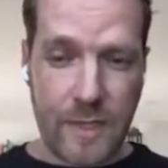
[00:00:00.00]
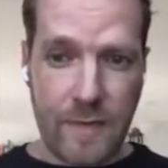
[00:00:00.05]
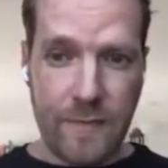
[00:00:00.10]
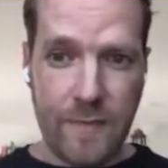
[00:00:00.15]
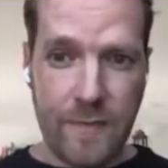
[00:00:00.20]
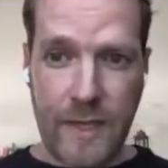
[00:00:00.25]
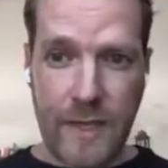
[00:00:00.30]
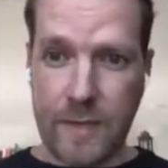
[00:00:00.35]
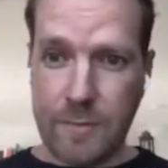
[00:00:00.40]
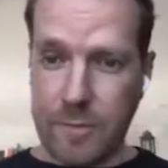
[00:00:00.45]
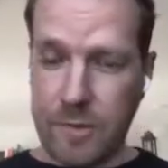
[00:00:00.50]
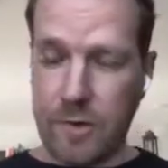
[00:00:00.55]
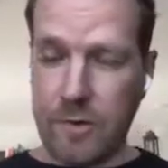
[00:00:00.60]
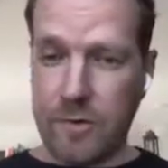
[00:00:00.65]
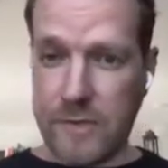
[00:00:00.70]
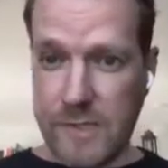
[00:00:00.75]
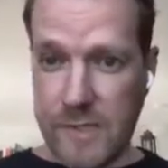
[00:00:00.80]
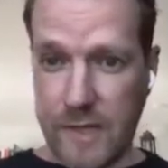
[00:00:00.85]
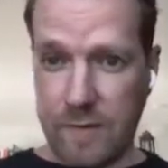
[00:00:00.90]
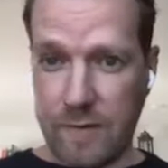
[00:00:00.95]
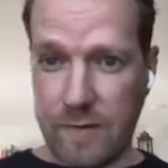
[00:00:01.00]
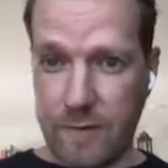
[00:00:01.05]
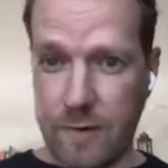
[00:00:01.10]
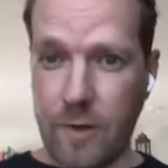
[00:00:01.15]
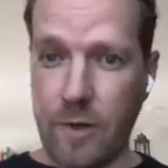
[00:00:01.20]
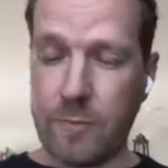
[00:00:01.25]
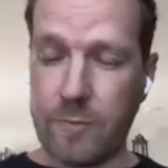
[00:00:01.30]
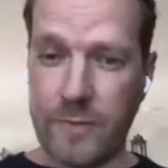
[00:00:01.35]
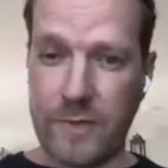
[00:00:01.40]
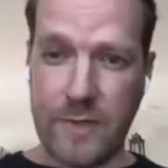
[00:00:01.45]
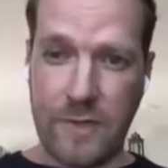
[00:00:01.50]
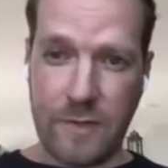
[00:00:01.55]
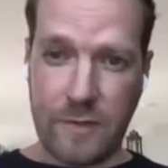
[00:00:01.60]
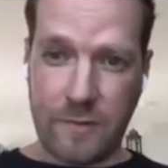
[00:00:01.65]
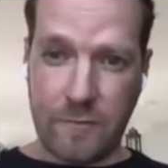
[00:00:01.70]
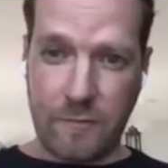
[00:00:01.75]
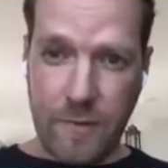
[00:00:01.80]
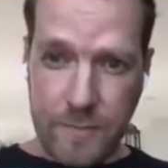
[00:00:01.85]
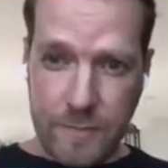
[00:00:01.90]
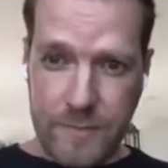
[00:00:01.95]
their employees have not been
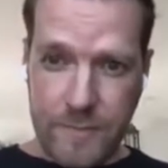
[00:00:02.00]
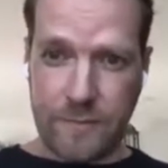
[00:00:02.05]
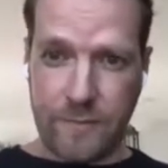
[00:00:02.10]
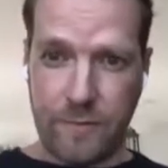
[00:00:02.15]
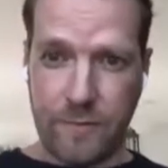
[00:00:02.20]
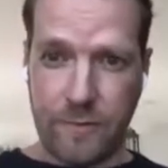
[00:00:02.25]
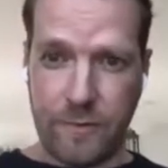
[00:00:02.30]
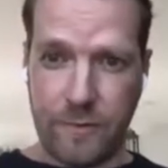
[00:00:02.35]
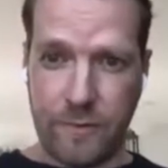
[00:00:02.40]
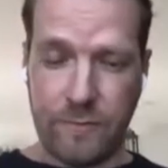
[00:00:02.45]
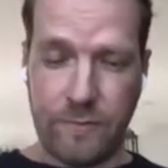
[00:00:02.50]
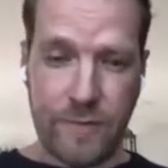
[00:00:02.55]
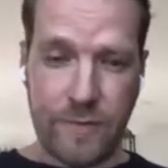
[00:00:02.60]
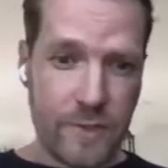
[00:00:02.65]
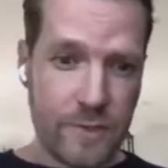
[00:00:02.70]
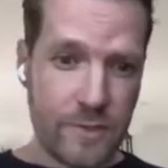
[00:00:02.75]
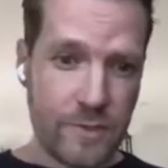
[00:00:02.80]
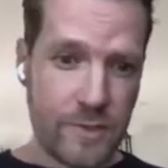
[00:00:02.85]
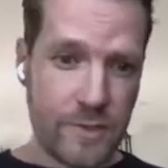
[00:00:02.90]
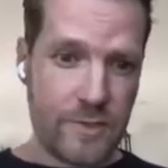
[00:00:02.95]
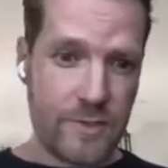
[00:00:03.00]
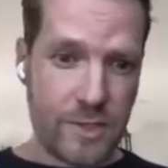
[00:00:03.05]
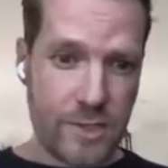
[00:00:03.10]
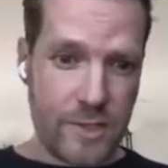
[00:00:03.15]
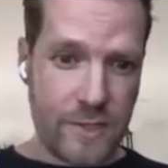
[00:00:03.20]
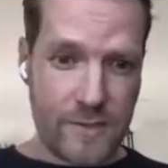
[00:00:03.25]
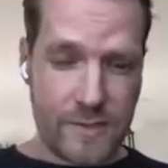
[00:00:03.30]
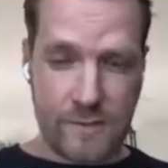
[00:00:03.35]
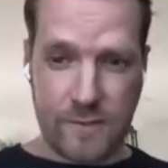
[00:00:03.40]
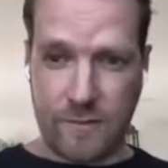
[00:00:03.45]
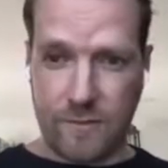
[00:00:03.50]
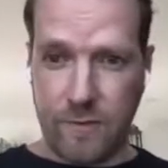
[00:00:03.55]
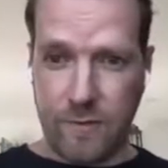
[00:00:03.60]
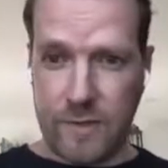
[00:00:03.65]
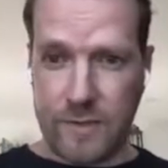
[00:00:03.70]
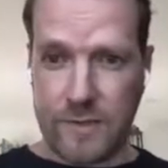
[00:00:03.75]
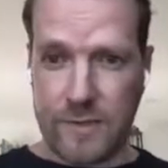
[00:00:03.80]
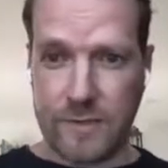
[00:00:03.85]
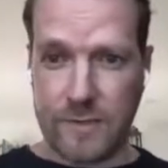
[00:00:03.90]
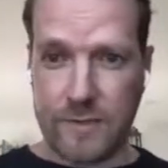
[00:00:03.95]
equipped for video chats and
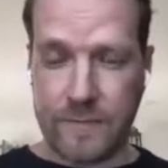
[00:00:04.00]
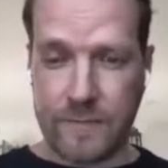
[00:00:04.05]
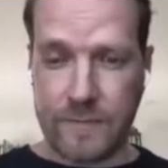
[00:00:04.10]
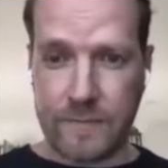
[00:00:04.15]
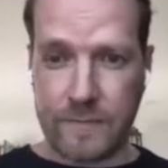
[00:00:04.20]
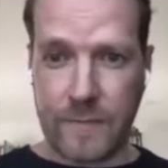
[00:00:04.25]
quality.